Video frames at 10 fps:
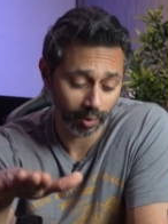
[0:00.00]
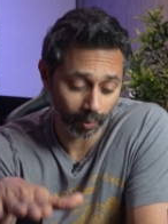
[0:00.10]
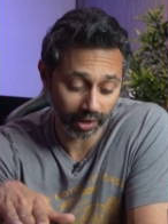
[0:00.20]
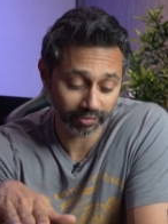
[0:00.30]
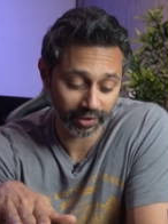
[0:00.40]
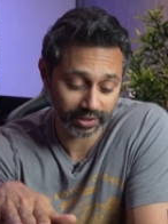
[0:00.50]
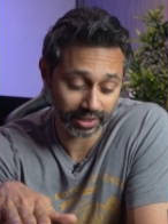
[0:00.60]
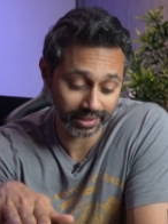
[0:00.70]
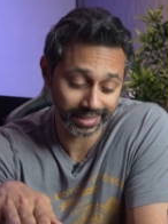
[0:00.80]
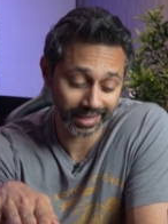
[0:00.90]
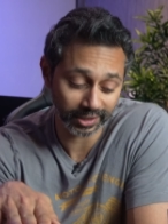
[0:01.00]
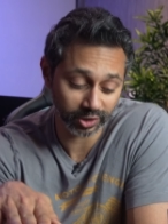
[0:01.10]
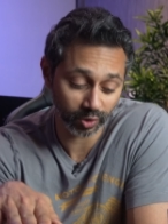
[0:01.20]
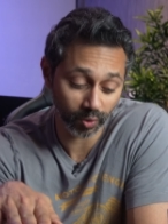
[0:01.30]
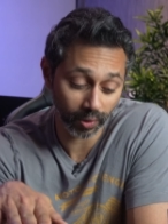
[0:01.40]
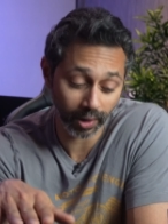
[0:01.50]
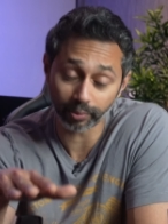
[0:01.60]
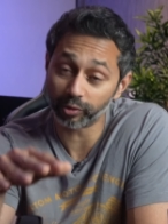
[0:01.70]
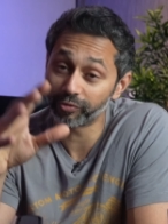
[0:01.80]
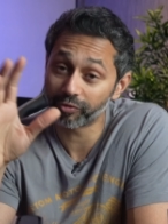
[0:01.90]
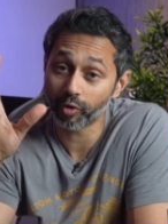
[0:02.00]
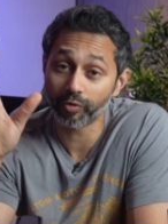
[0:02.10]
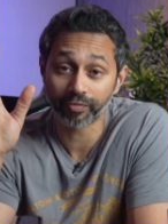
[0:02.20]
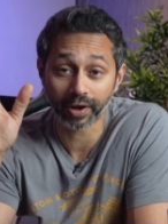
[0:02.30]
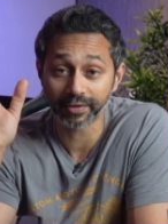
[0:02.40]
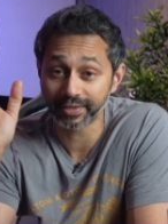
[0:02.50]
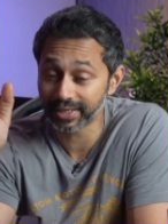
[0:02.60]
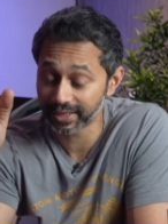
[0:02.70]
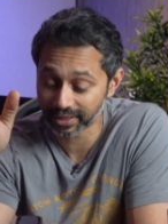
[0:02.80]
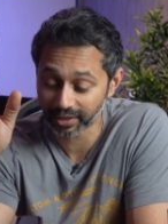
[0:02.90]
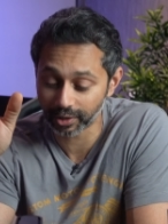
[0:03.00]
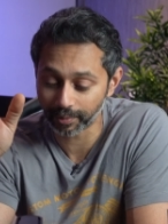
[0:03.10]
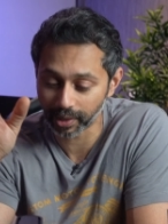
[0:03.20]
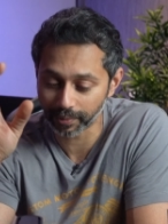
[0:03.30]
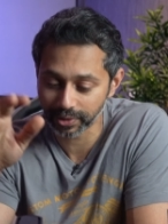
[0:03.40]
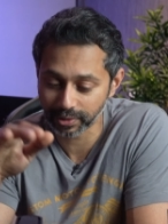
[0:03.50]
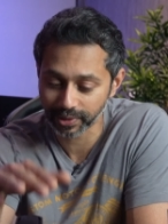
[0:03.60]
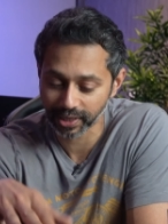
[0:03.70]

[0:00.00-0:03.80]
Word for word: Wi-Fi six lets you go up to four, five, six hundred megabits per